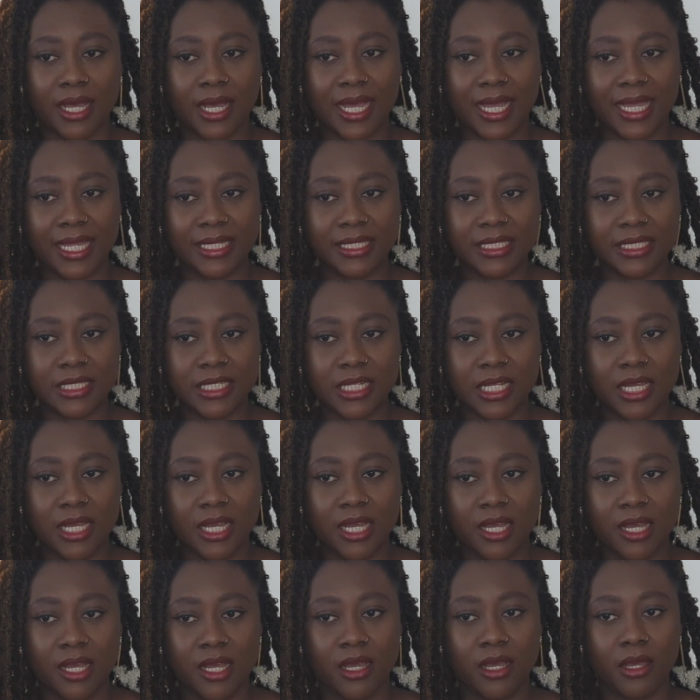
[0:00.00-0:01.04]
And
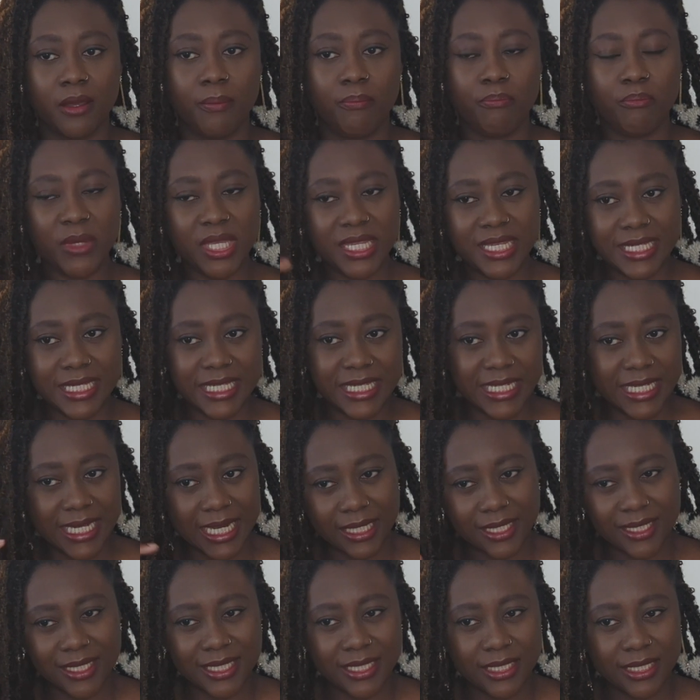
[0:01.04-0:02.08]
me
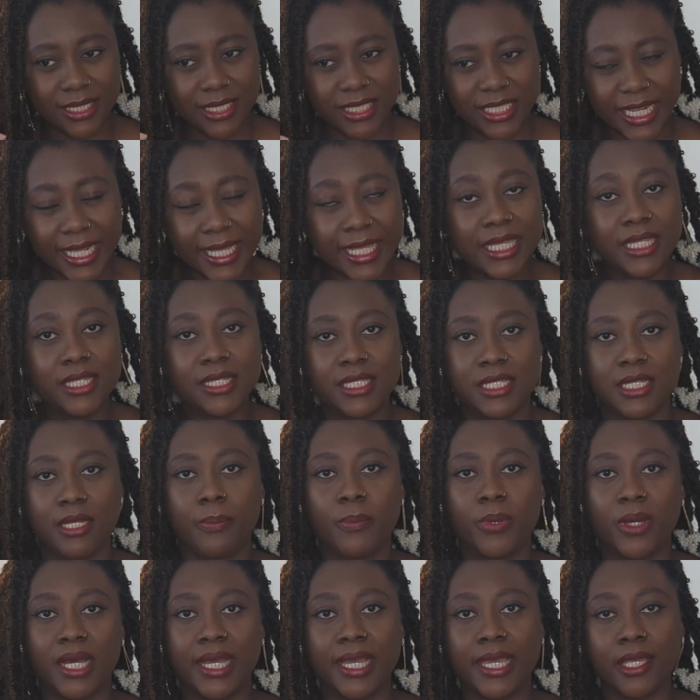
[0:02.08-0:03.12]
digging
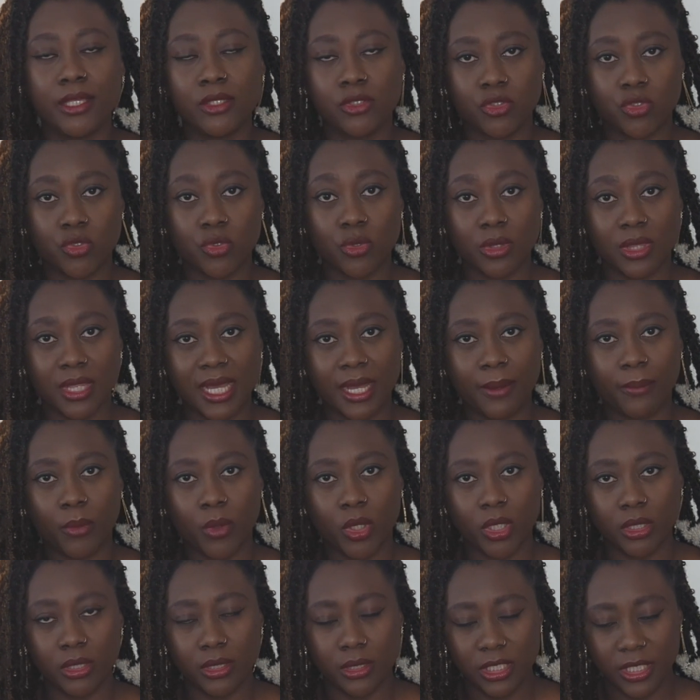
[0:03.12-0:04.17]
deeper into that
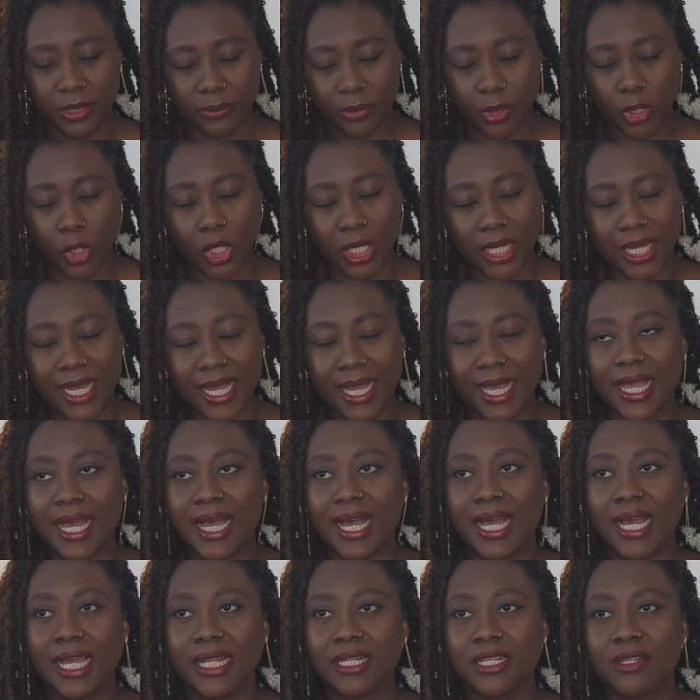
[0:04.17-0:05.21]
money block I
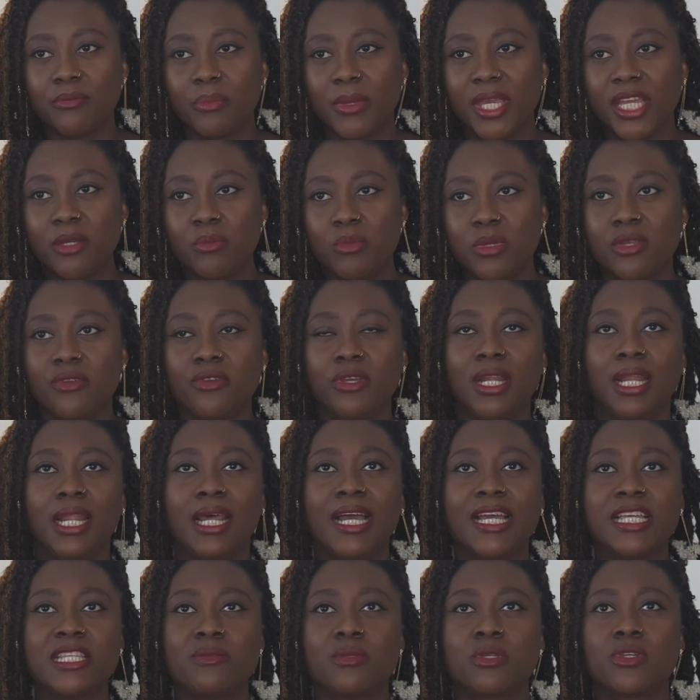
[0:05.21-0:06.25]
had, it made me
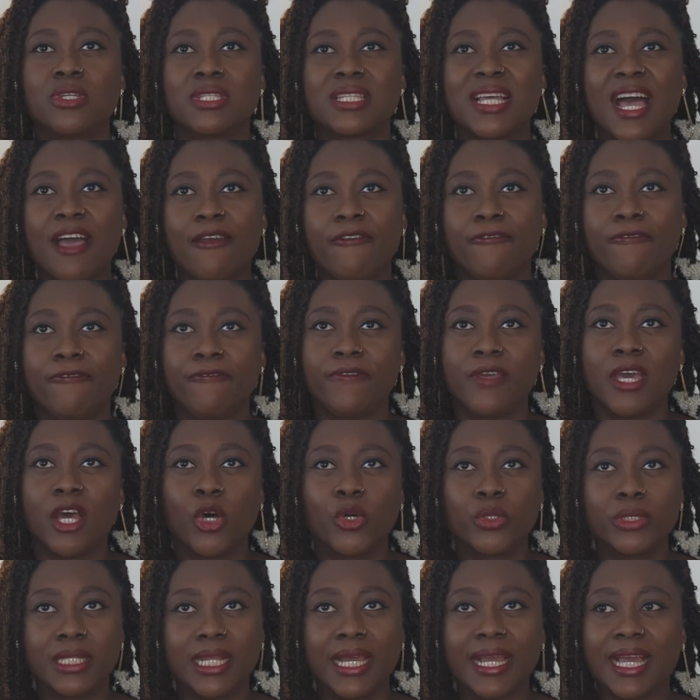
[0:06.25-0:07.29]
realize, because I
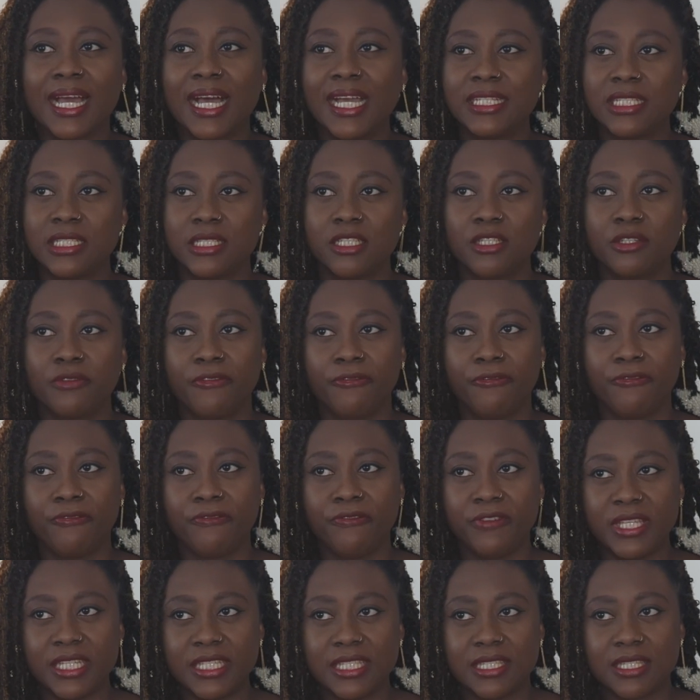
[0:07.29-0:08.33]
felt like I didn't
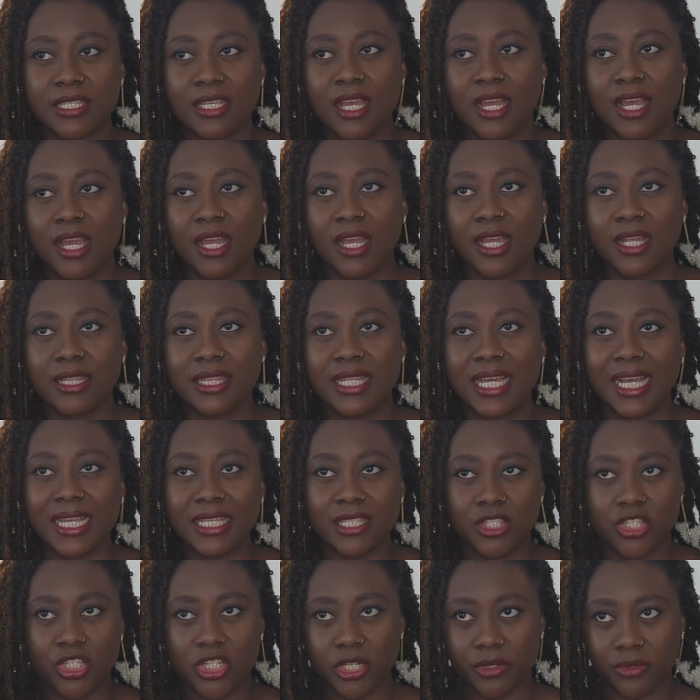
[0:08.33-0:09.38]
fit that
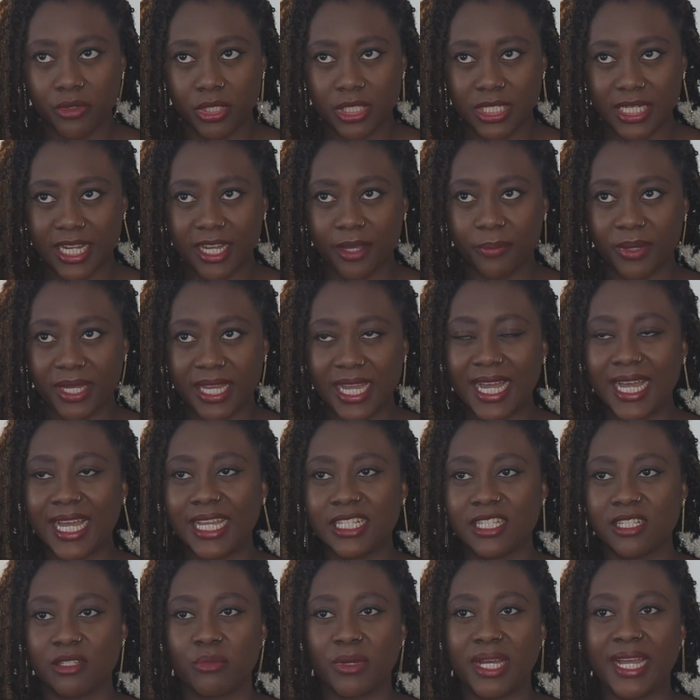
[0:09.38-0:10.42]
stereotype I had
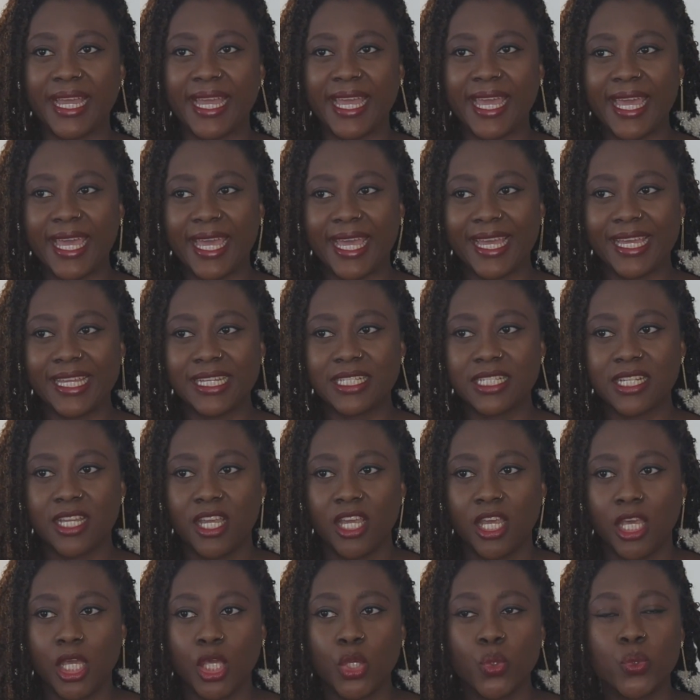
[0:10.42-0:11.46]
in my head,
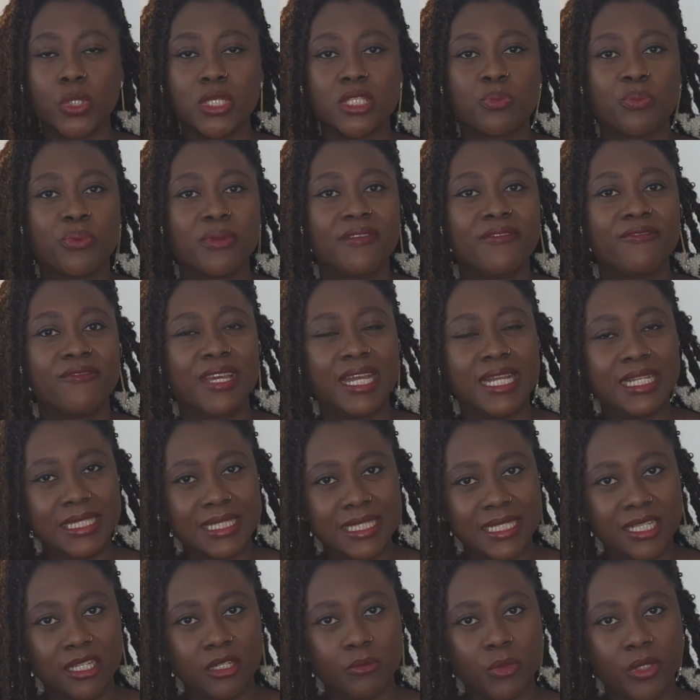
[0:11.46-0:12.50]
it was
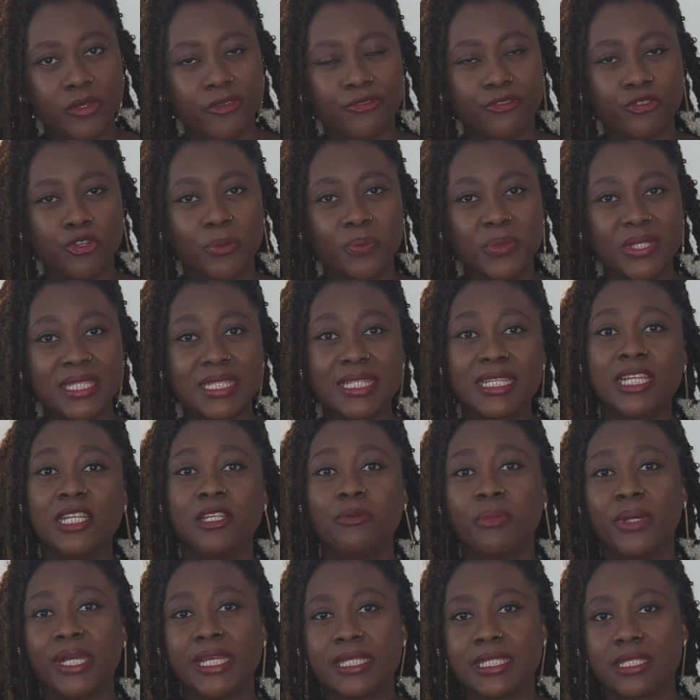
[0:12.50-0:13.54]
preventing me from seeing
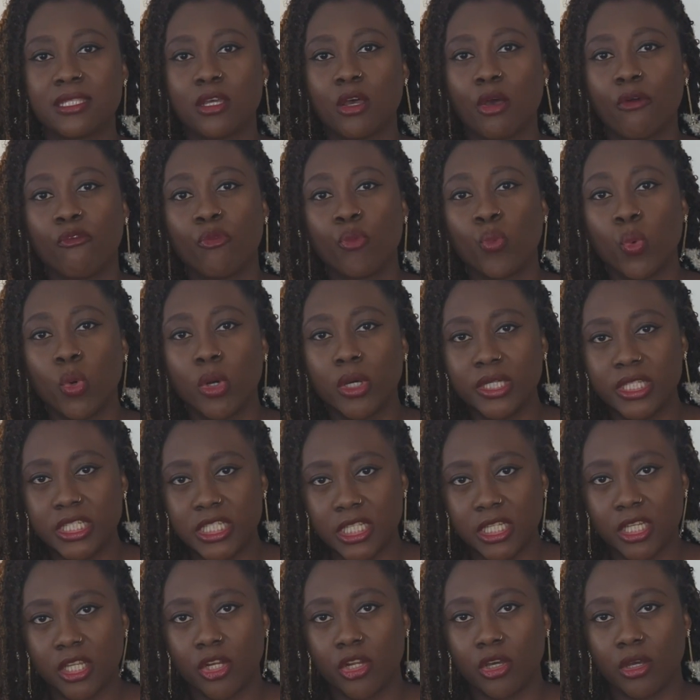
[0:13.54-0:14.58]
myself worthy
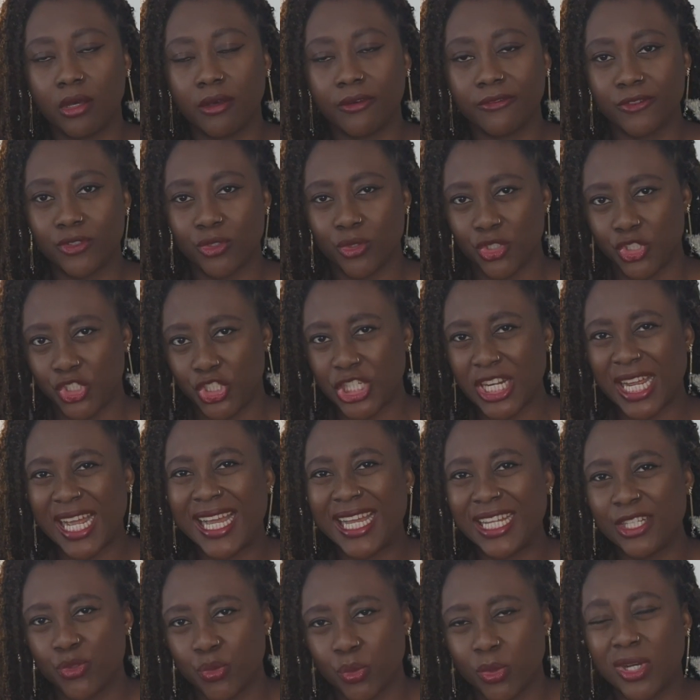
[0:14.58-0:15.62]
enough to
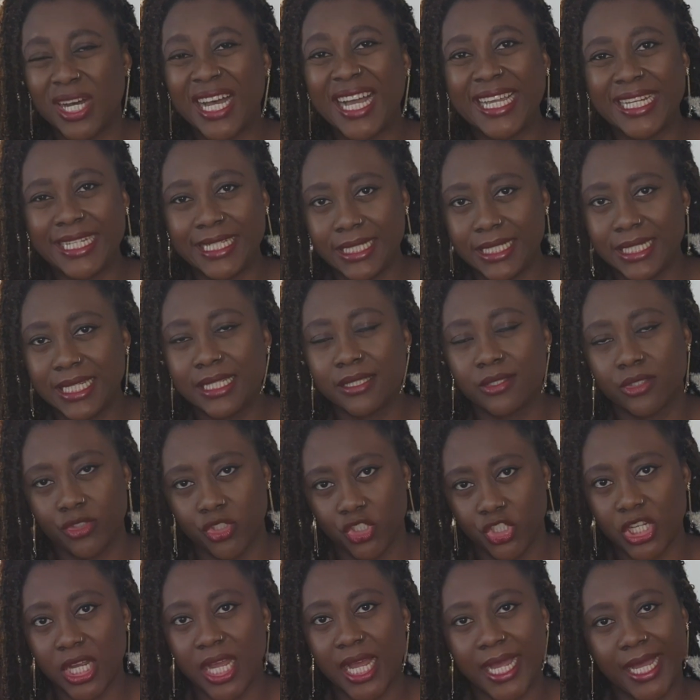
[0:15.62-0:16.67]
charge what I needed to
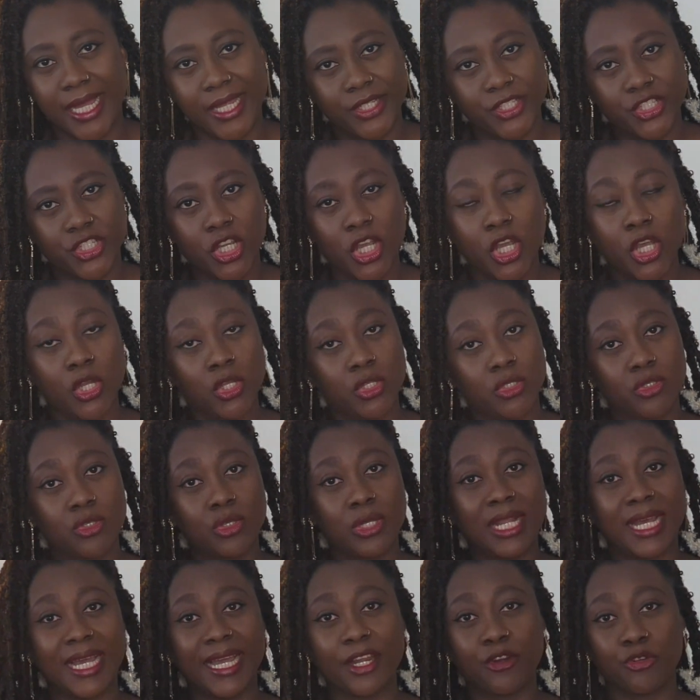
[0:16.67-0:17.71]
charge to
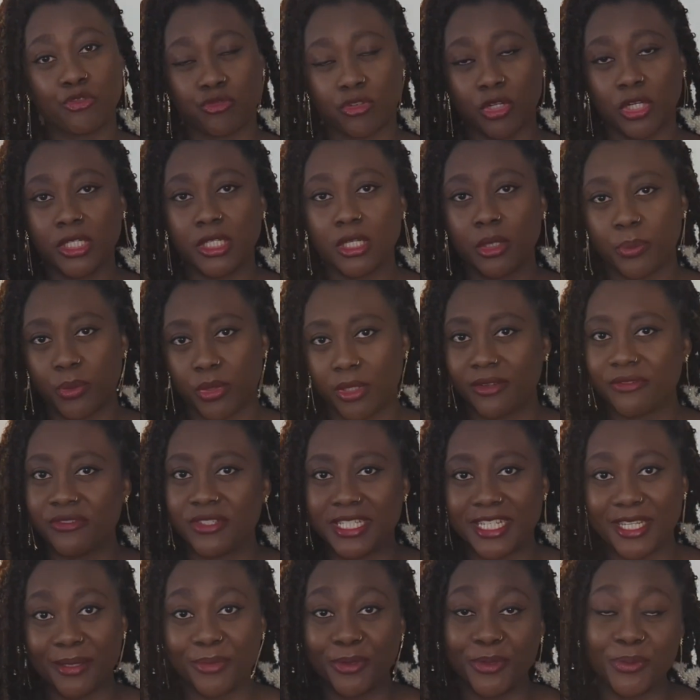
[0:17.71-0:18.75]
like run a
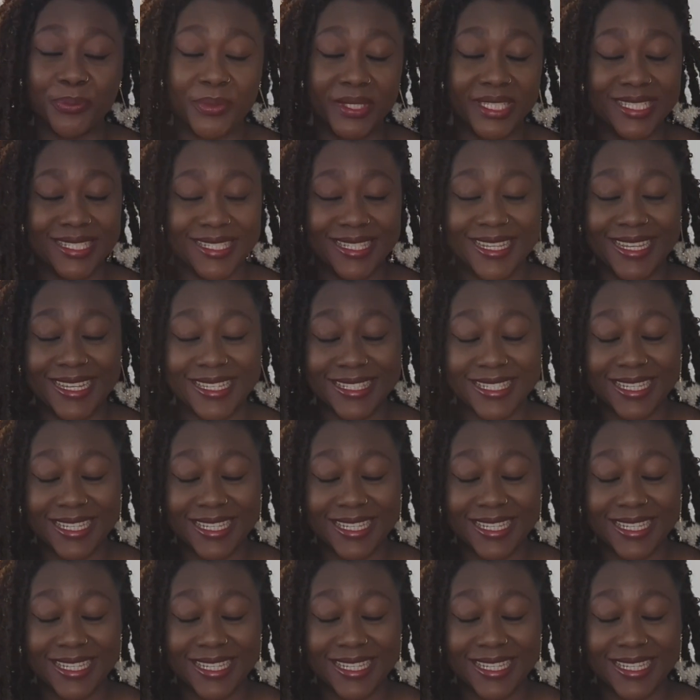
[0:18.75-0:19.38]
profitable business.